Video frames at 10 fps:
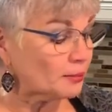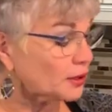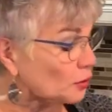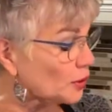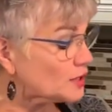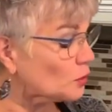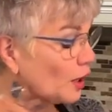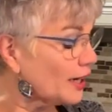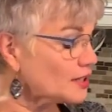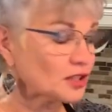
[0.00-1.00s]
But the reason
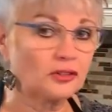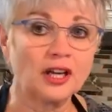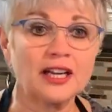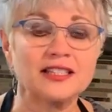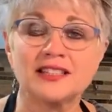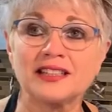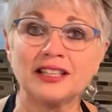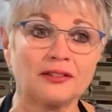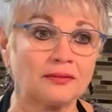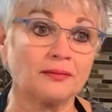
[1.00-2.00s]
why it's so nice is
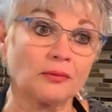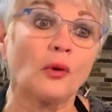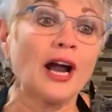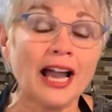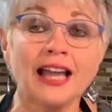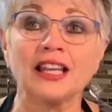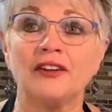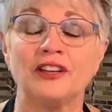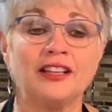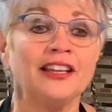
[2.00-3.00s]
that, why I
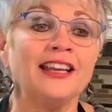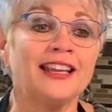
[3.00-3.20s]
love it,